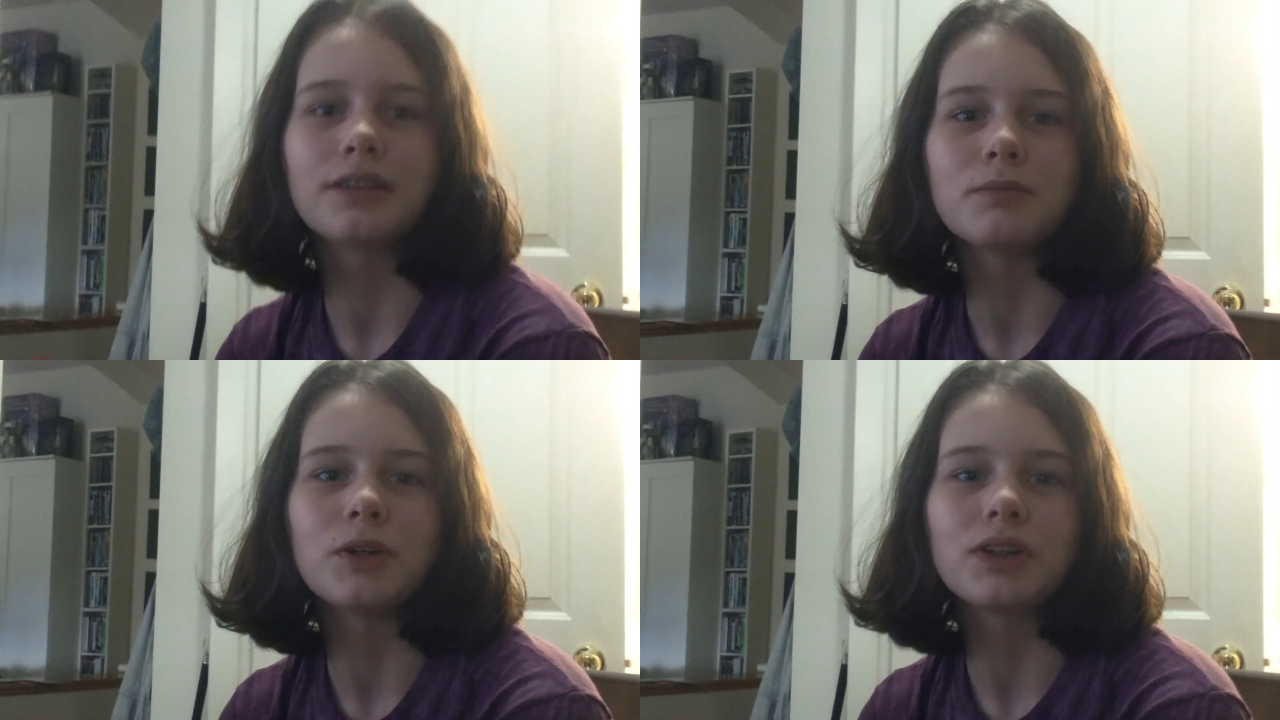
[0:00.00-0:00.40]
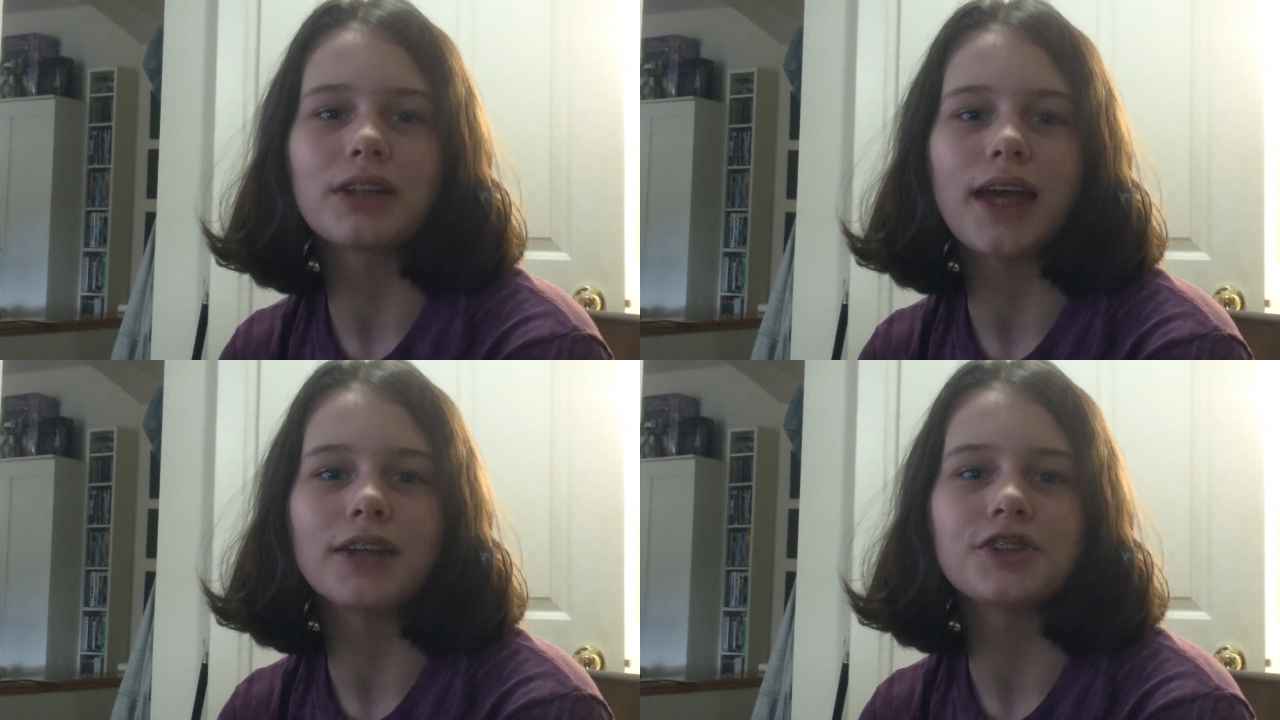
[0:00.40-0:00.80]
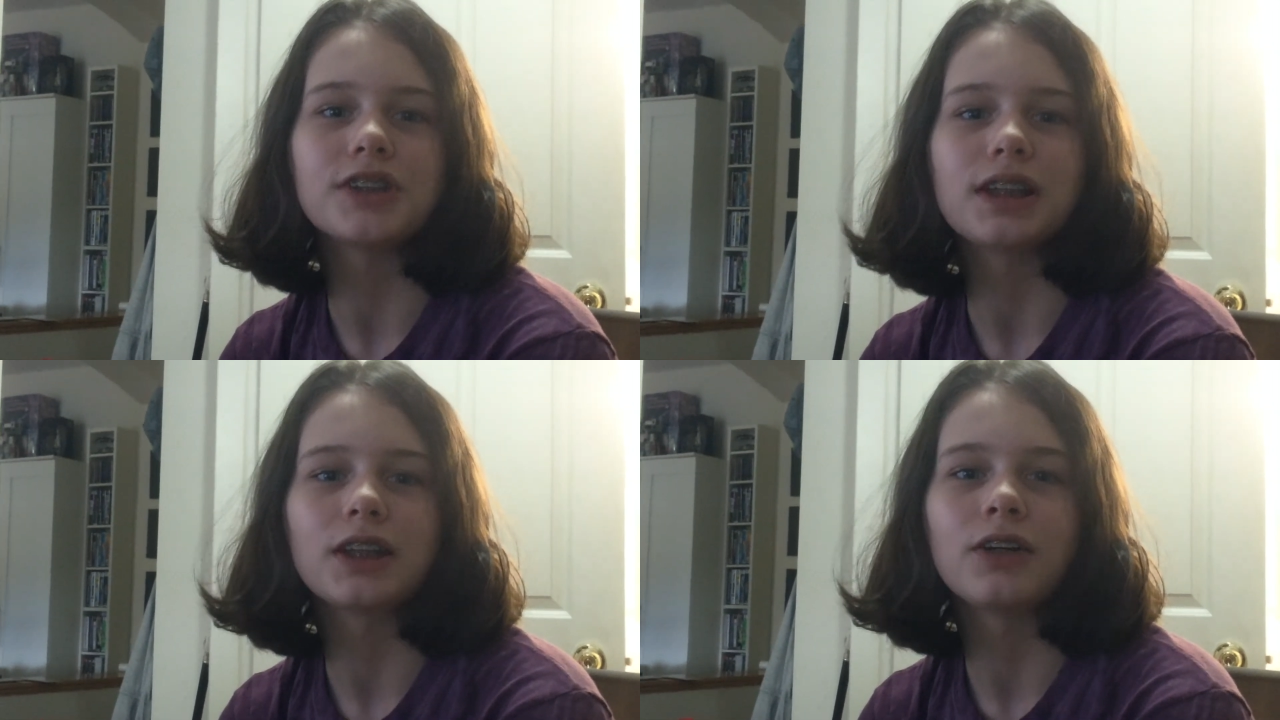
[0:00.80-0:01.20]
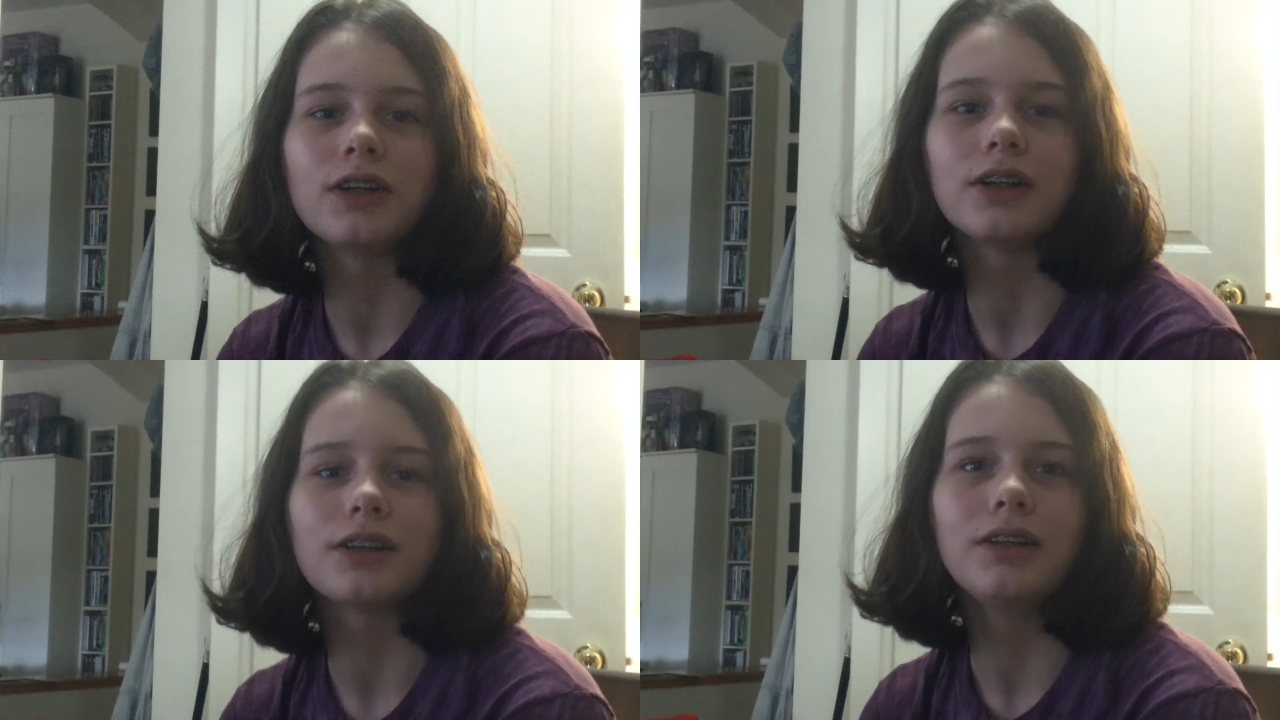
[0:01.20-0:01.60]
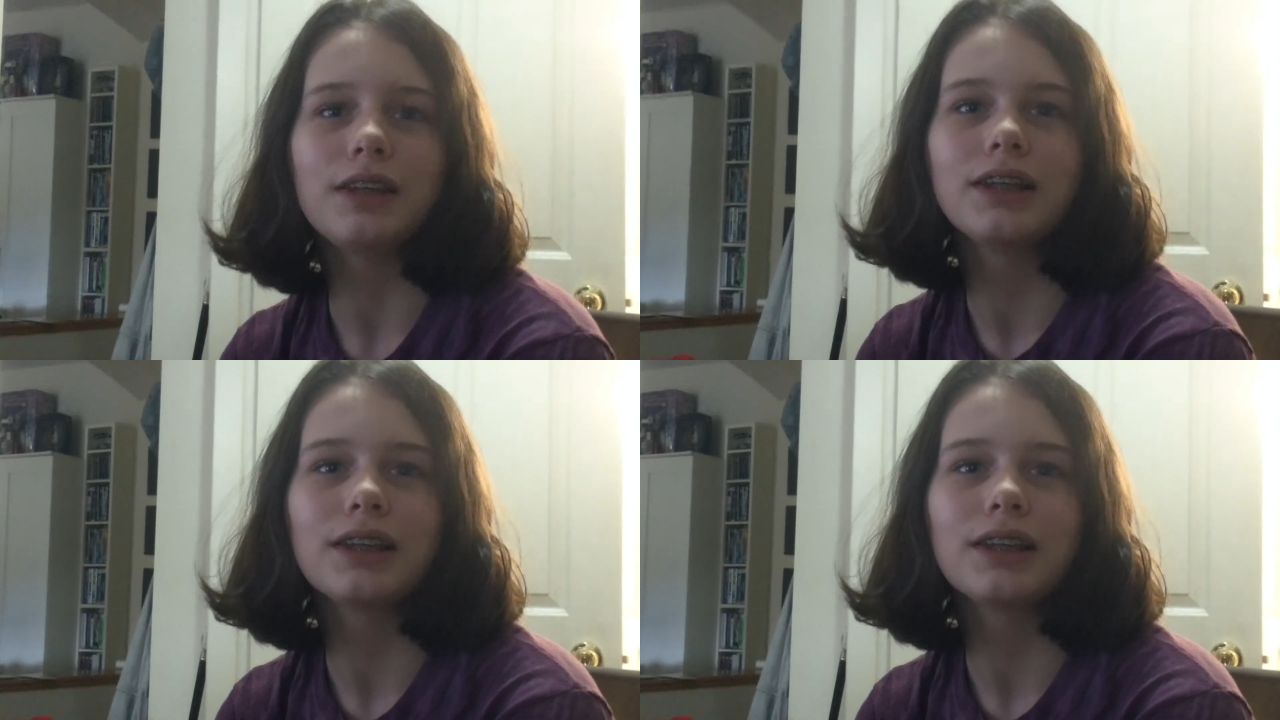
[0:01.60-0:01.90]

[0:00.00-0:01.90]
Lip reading: The most catchy songs